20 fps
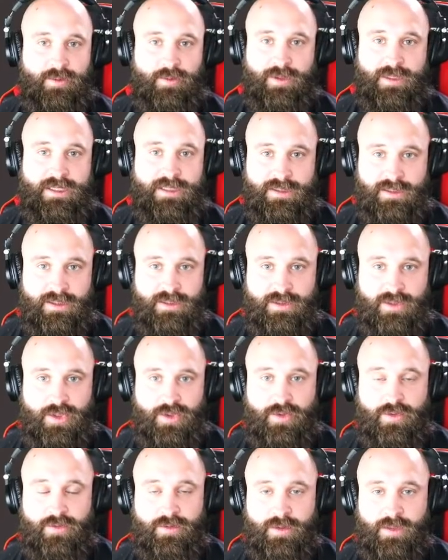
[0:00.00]
what he's gonna
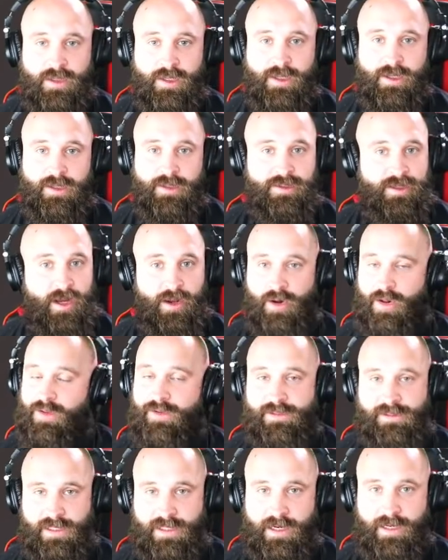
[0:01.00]
do, not
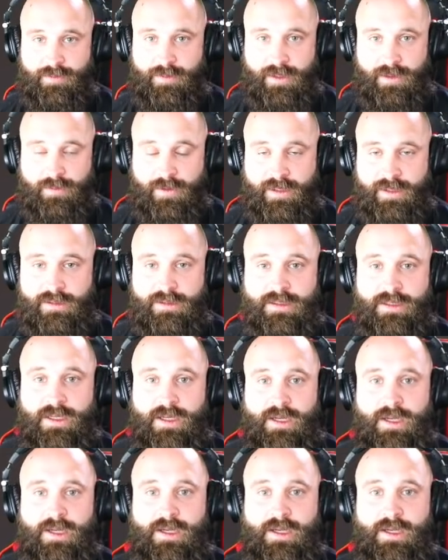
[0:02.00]
all the time, anyways.